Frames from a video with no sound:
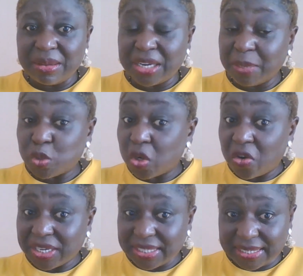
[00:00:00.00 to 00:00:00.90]

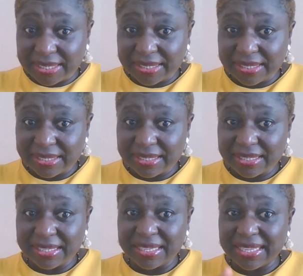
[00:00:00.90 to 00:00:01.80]
cryptocurrency,
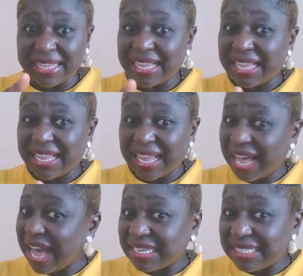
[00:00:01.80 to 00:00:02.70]

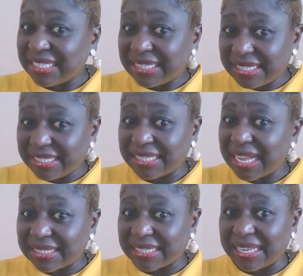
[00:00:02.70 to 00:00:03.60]
and the synthetic,
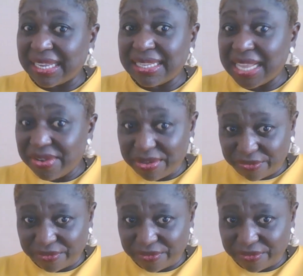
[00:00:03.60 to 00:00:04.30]
that's dairy.